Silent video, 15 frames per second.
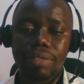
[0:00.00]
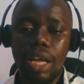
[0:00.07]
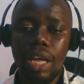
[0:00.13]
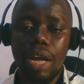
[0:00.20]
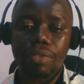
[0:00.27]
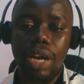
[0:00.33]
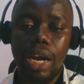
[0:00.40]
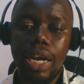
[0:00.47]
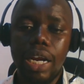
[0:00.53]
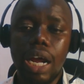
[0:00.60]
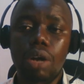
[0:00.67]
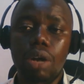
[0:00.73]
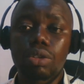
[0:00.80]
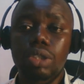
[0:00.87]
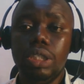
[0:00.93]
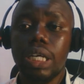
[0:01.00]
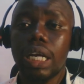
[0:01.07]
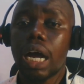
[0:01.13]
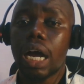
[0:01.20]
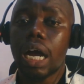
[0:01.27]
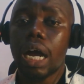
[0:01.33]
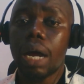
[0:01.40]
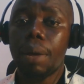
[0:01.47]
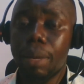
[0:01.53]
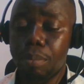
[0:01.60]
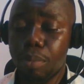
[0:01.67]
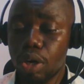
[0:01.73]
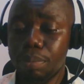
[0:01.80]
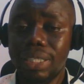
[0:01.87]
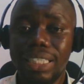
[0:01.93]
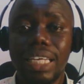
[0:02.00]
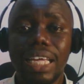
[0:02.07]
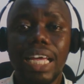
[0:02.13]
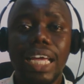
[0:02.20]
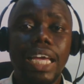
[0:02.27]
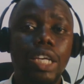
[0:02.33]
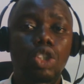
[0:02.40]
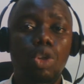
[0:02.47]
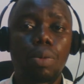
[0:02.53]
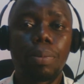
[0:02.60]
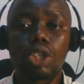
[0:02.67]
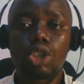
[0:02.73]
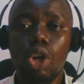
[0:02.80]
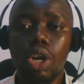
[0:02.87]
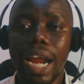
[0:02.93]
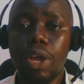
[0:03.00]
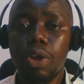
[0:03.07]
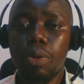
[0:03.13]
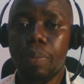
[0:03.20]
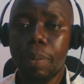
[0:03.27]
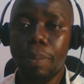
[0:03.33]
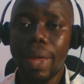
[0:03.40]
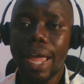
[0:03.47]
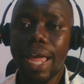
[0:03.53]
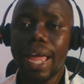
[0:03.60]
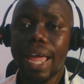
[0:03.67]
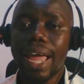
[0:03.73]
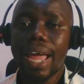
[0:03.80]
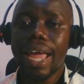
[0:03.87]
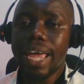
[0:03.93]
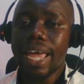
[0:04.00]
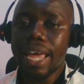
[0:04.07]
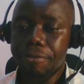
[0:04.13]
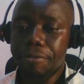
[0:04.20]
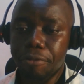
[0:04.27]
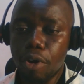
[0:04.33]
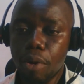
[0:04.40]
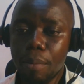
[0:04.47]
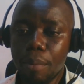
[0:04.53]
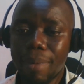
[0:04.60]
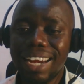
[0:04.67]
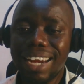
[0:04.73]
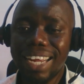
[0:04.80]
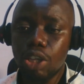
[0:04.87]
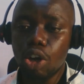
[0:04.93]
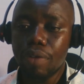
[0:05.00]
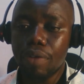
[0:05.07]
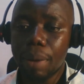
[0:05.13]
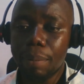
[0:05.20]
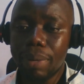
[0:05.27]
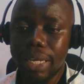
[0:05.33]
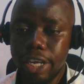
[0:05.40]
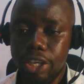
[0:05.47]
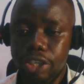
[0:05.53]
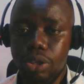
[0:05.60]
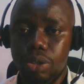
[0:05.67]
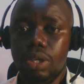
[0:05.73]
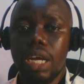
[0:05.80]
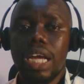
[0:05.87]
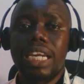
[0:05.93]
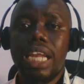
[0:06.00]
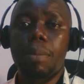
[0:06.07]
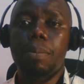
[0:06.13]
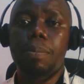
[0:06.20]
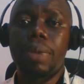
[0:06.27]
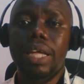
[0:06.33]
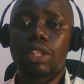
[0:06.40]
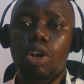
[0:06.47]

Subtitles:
have carried out a board meeting is to make sure that you prepare a formal letter of application. That letter of